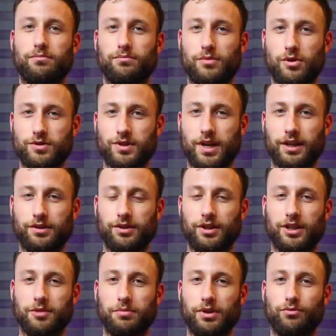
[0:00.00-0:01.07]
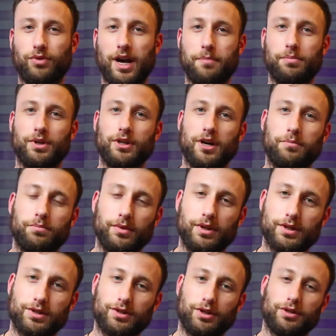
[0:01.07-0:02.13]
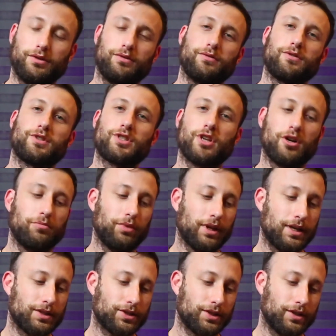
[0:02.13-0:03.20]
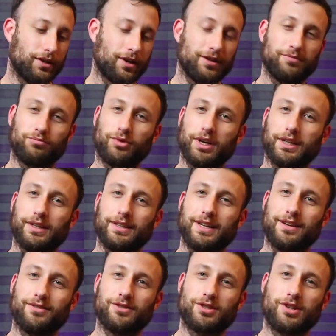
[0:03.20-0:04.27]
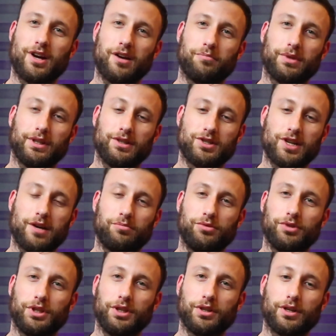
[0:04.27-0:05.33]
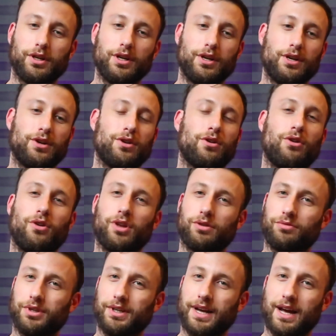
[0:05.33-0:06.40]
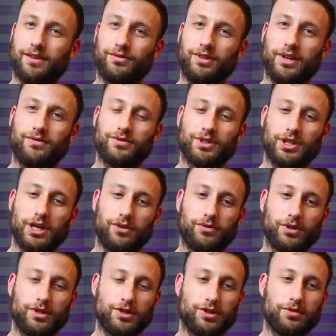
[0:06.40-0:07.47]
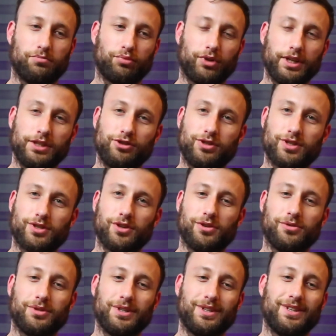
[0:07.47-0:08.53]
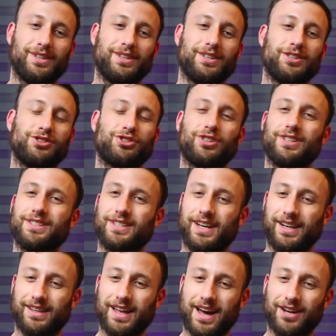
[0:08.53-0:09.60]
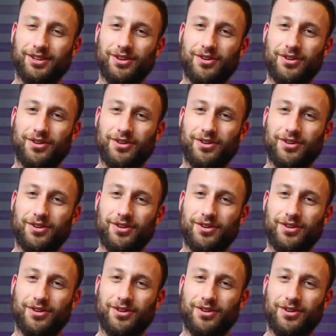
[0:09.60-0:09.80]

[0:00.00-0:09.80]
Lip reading: most likely going to be wrapping up this little sub lesson on breaking down this comping example here. All I really have left to cover is the bridge, so it shouldn't take that